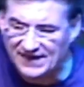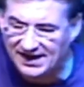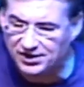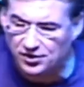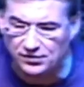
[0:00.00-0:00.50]

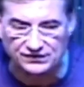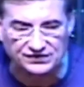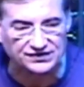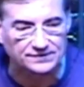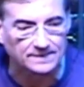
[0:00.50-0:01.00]
they
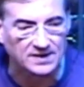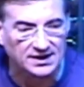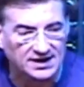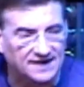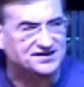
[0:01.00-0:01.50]
use.
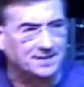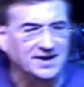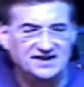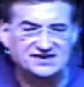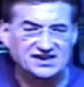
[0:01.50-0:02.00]
If
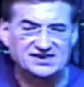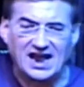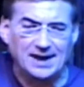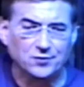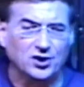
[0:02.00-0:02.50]
somebody says, I'm